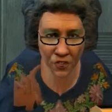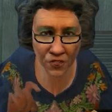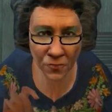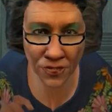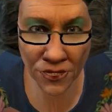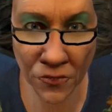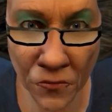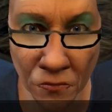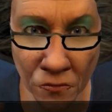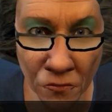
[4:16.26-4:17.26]
What'll it
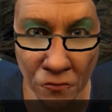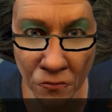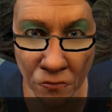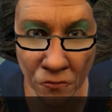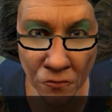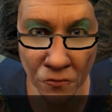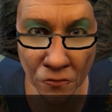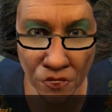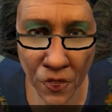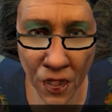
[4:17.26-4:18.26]
be? Oh my
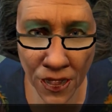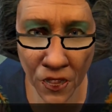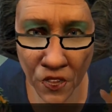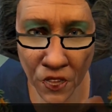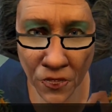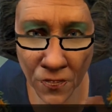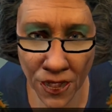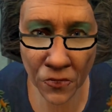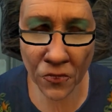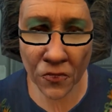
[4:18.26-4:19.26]
god. Be the healthy
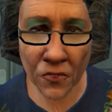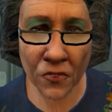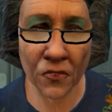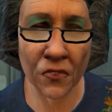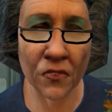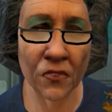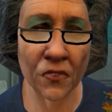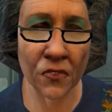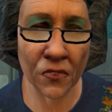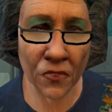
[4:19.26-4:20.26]
That is creepy as
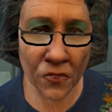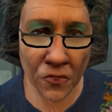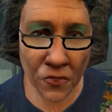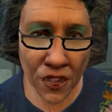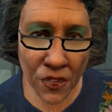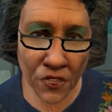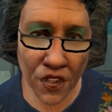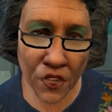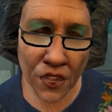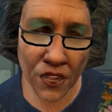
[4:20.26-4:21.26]
hell. Yes, I am.
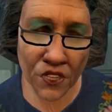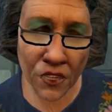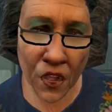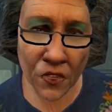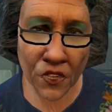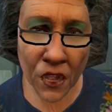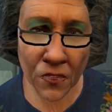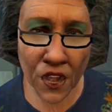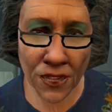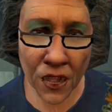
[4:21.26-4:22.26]
Then I suggest you
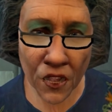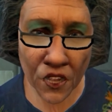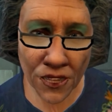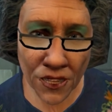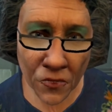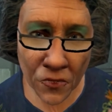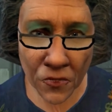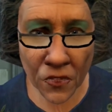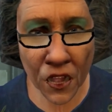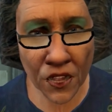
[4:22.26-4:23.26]
order something healthy
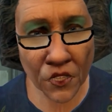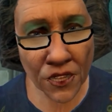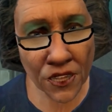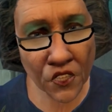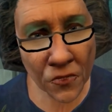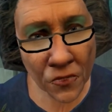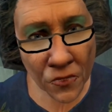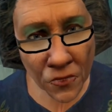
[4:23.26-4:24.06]
like the cheese.